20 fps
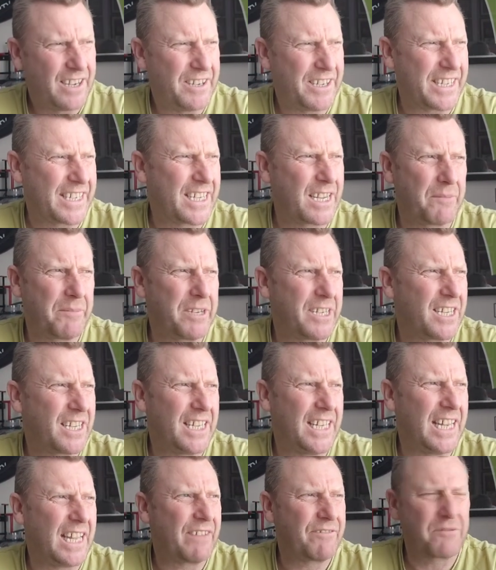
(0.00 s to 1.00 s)
It came in at
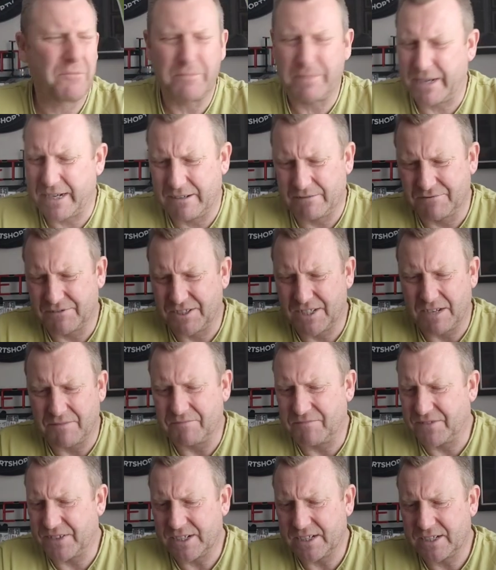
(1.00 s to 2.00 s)
£11
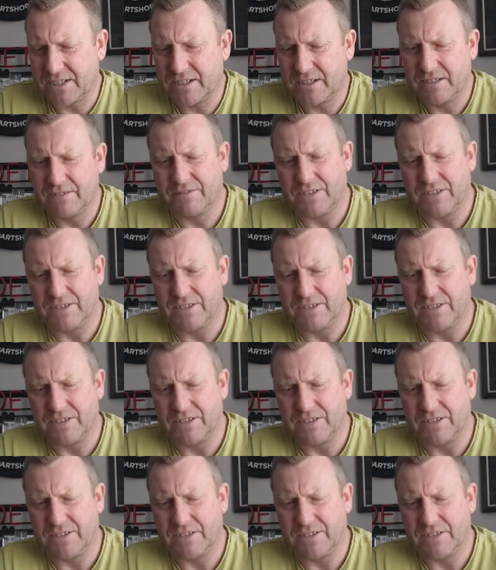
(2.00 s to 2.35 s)
something